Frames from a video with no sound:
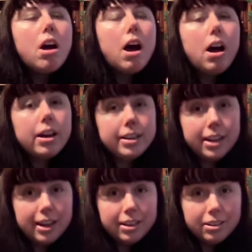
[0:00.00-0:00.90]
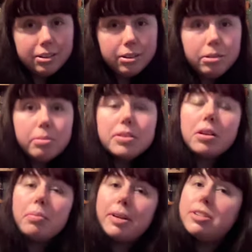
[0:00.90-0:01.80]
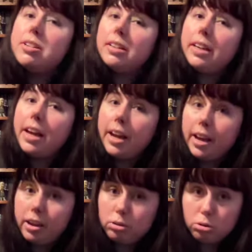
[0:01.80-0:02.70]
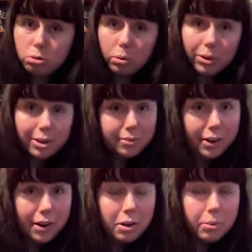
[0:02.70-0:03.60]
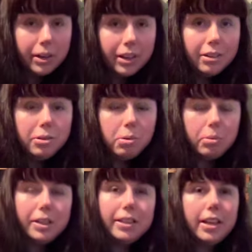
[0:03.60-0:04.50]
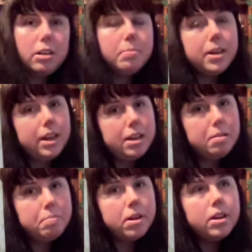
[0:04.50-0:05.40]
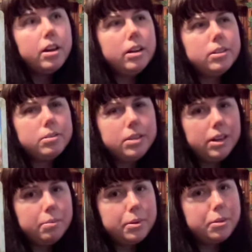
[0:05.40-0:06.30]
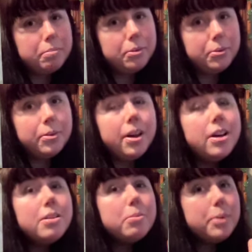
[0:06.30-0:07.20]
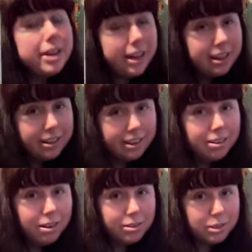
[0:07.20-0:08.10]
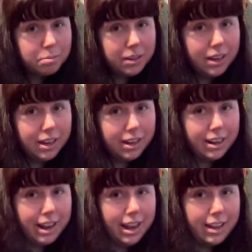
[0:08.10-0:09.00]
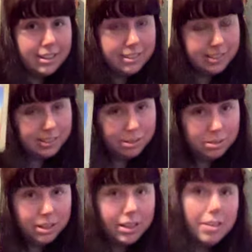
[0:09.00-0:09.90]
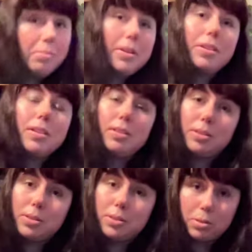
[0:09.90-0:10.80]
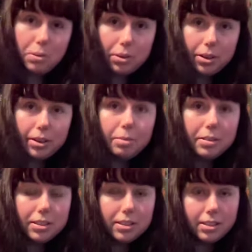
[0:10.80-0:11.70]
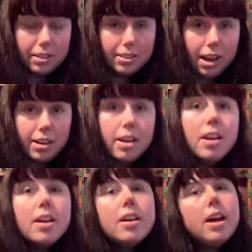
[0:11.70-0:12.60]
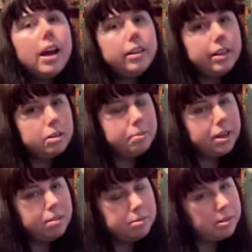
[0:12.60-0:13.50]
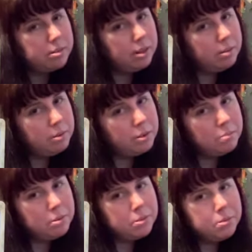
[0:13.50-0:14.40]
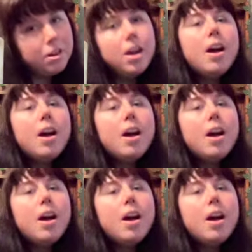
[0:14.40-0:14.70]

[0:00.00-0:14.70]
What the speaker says: Anya, who was originally a solar fairy queen who only later became associated with the moon. Rhiannon also began as associated with the solar, with the sun, and later became associated with the moon.